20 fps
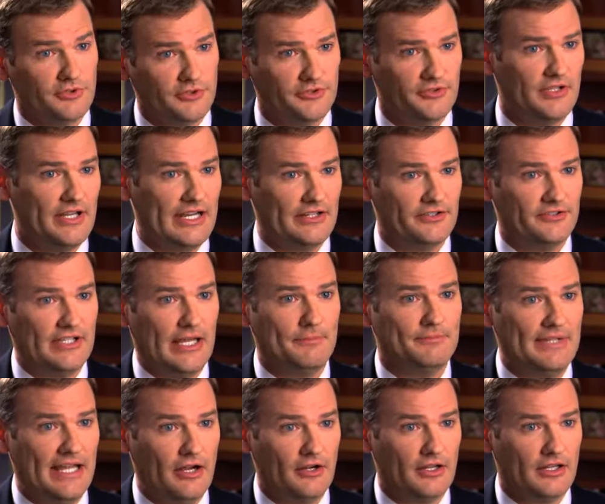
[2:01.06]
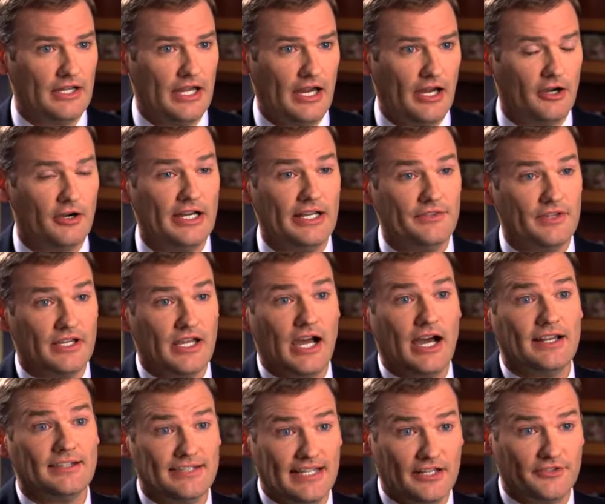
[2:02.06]
is the next step down in care, in the
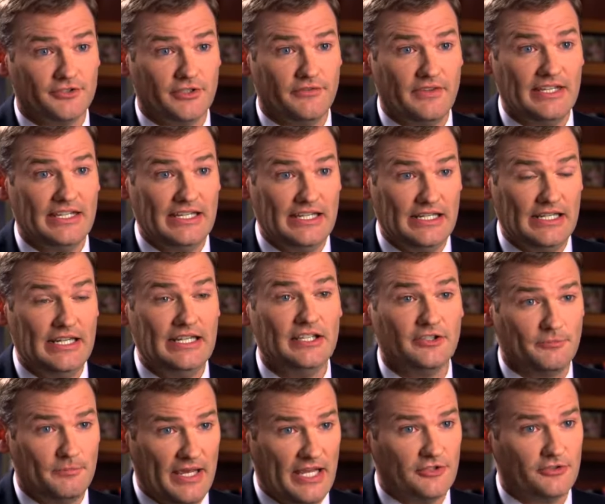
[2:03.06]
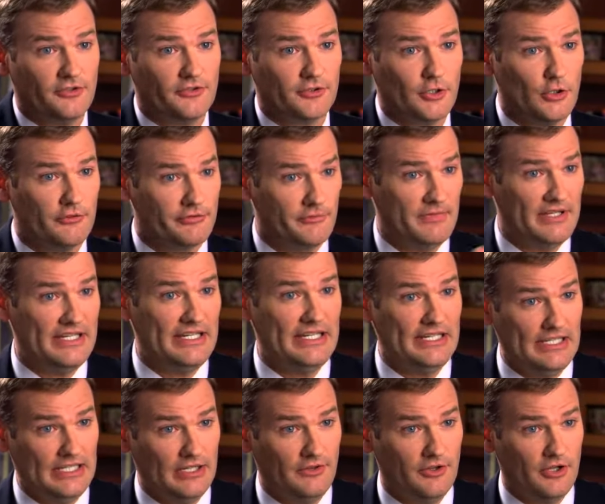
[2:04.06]
context of the ED, as patients go from the
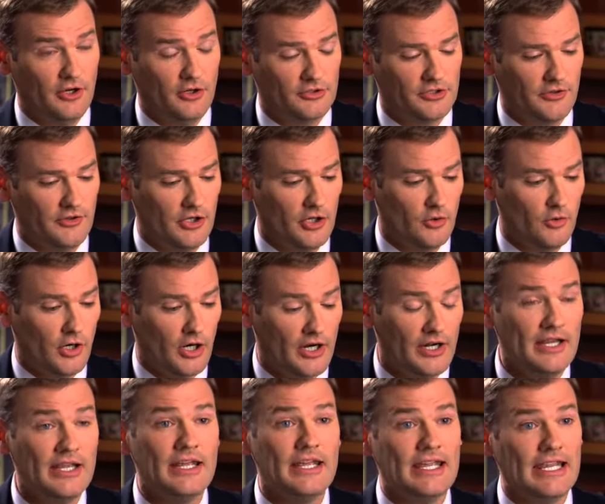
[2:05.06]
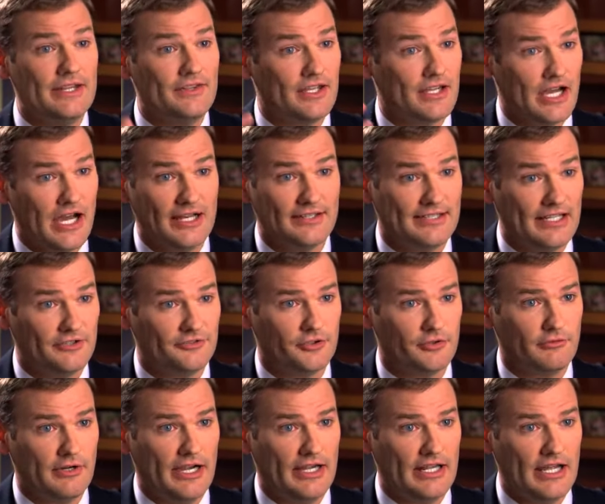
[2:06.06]
ED to the OR, in the context of
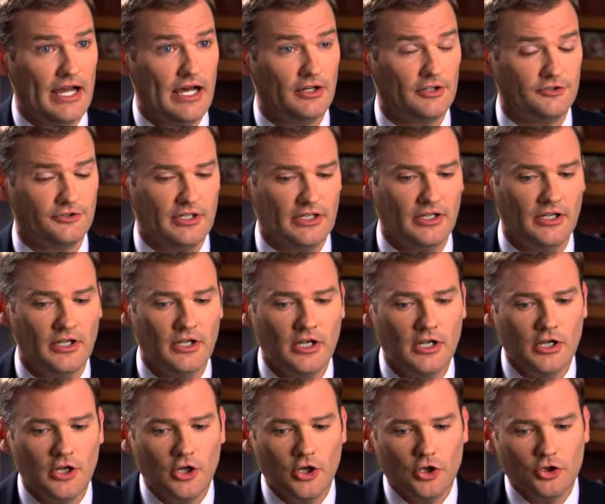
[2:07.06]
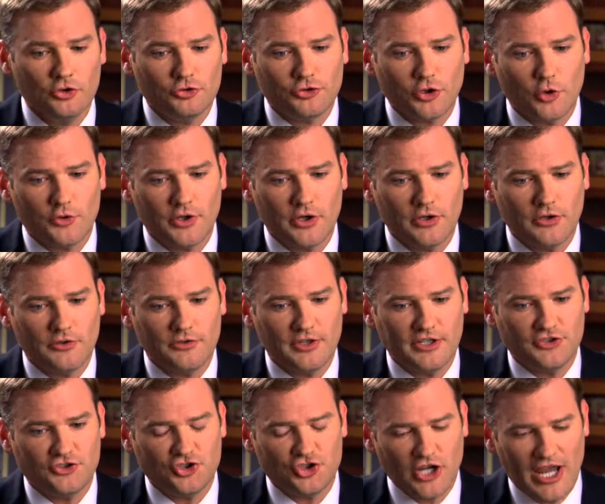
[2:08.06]
radiology. So the
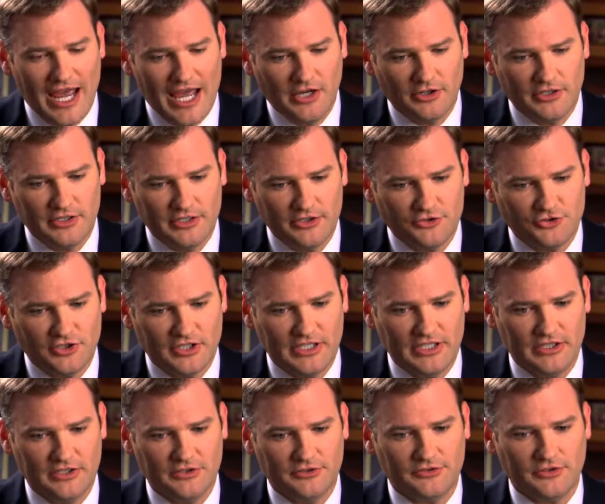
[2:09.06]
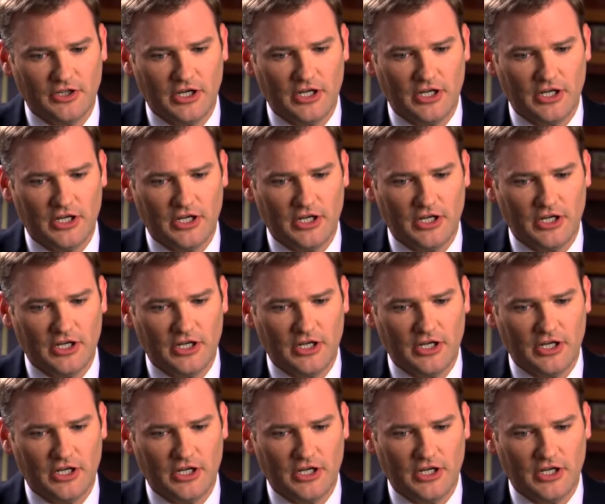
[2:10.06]
challenge is